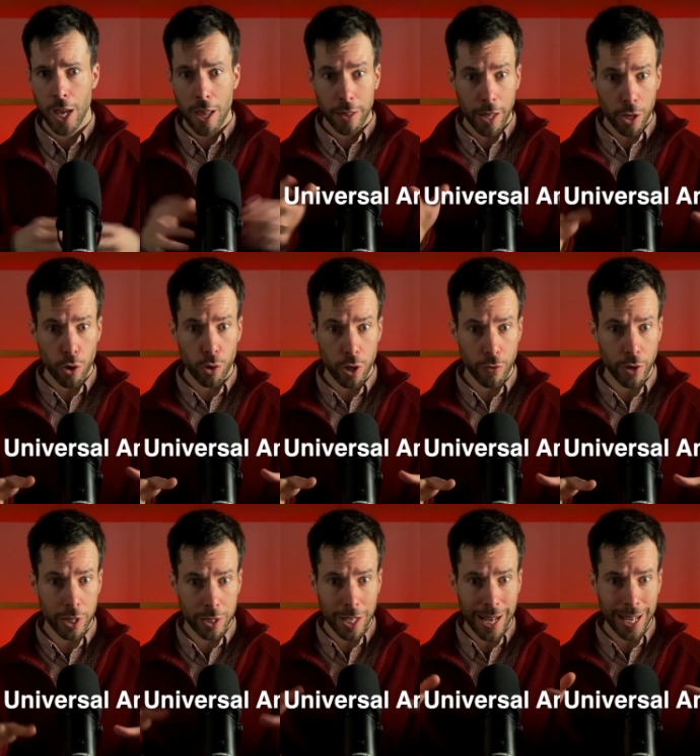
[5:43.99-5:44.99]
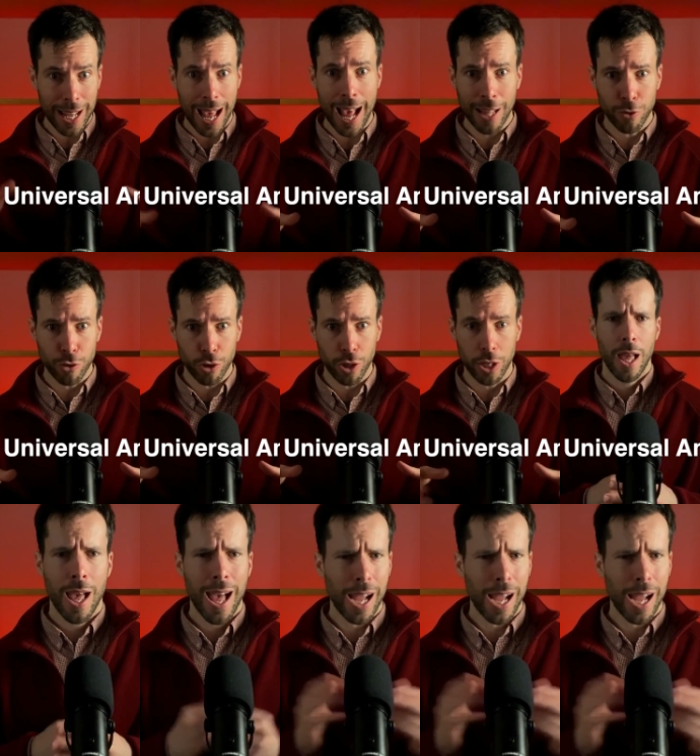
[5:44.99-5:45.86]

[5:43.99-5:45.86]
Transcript: the universal android.